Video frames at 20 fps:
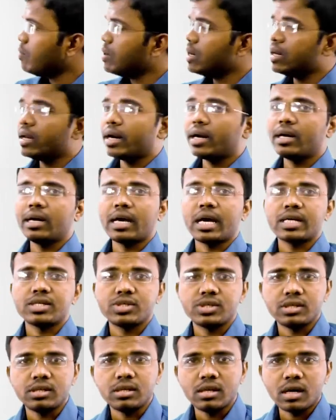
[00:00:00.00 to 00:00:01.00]
will get
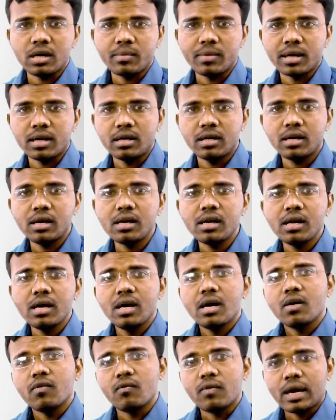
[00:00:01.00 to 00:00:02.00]
national income under
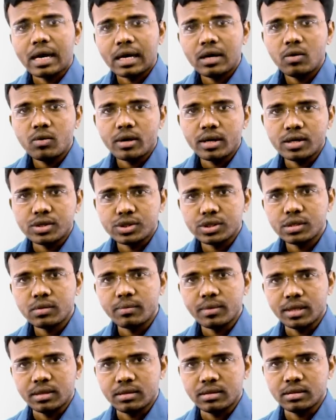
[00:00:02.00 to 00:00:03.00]
value
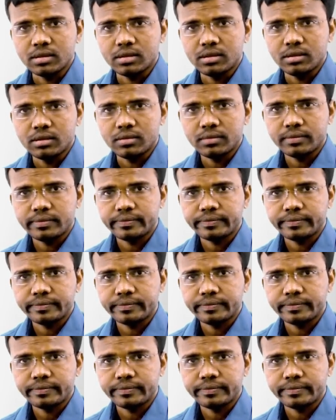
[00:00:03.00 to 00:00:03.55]
addition method.